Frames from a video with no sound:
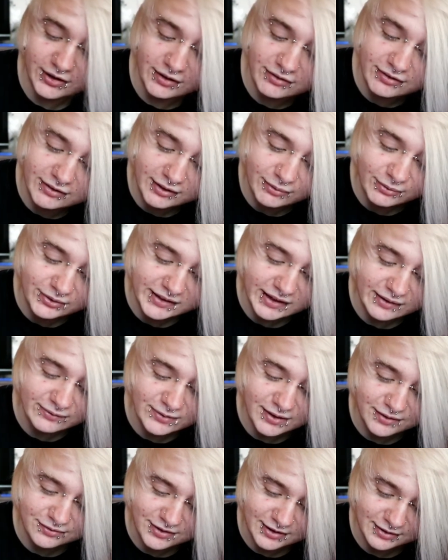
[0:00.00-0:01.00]
I think I was getting
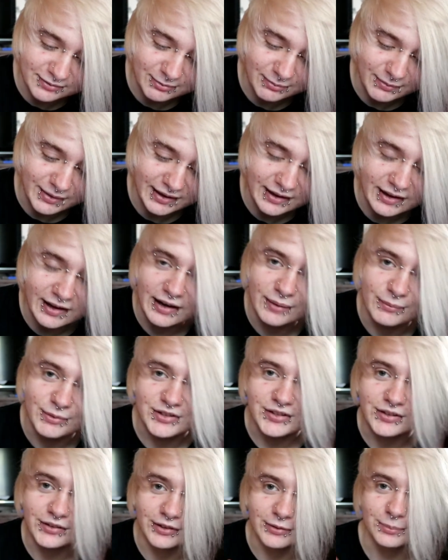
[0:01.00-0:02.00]
very fed up with my hair and was
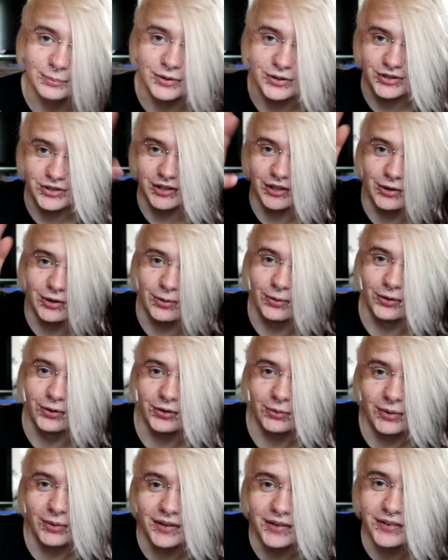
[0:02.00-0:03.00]
just sort of pushing it all
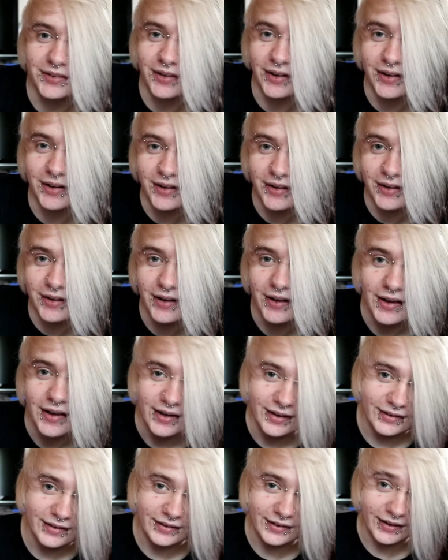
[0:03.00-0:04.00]
to one side,
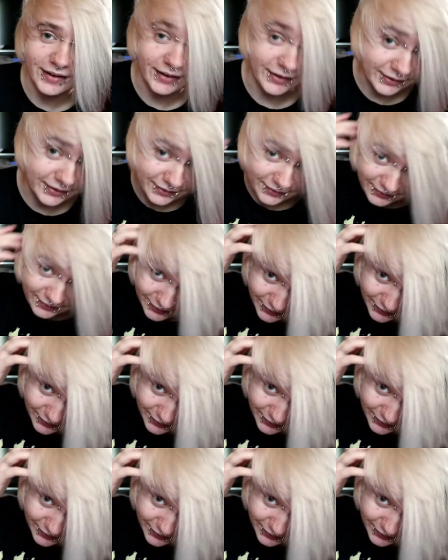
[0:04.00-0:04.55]
like